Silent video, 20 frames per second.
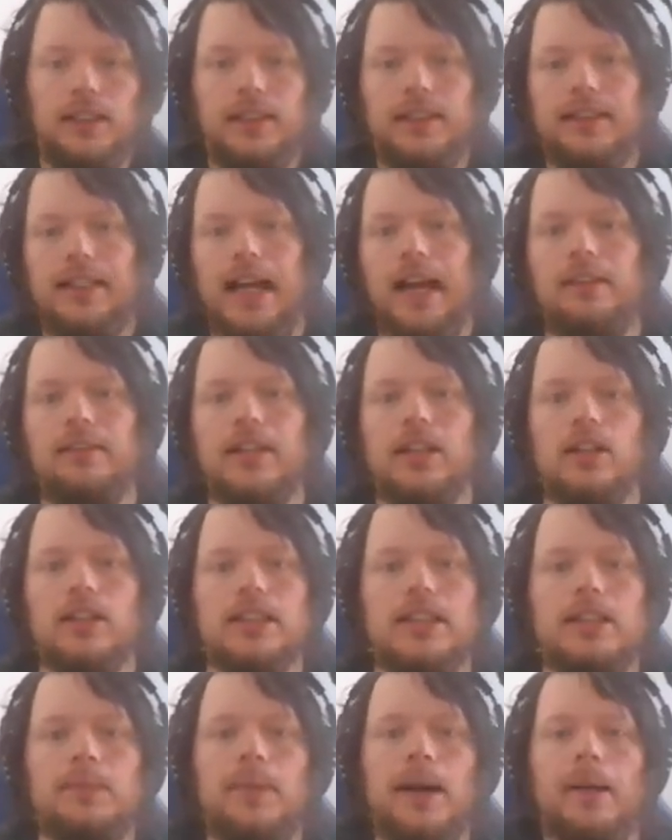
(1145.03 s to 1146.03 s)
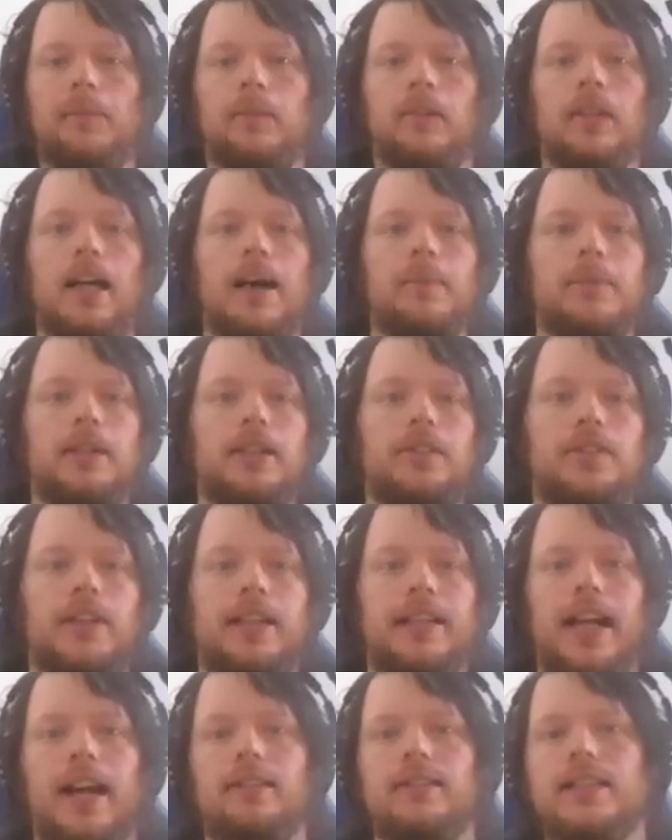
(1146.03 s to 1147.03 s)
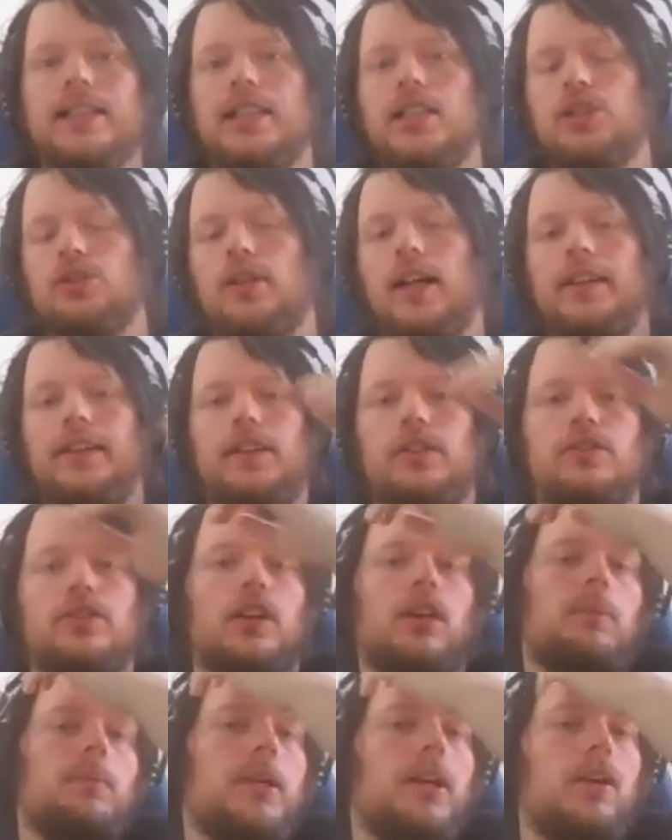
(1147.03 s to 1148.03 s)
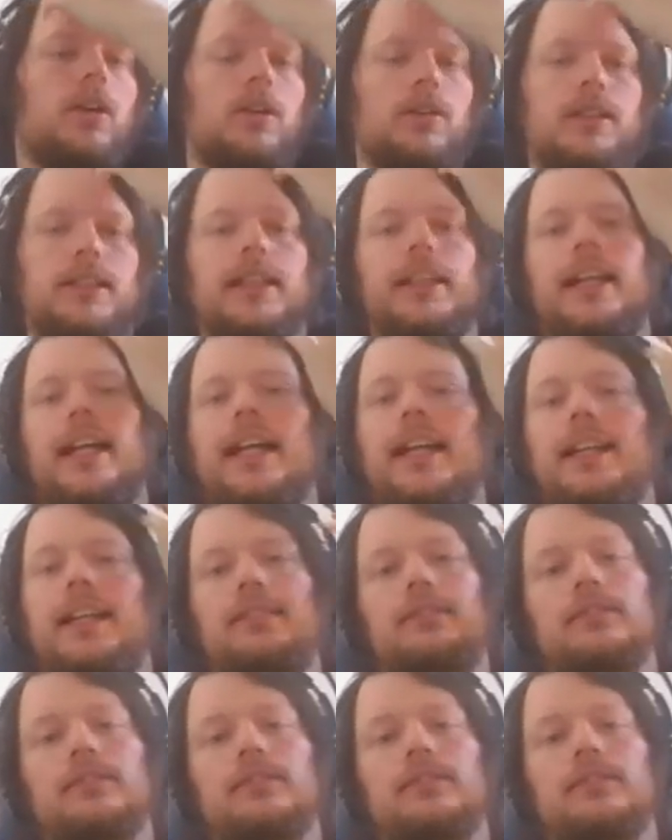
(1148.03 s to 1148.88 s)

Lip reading: Now he goes into Papal Operative, and now he's going to try the Utopia OTK.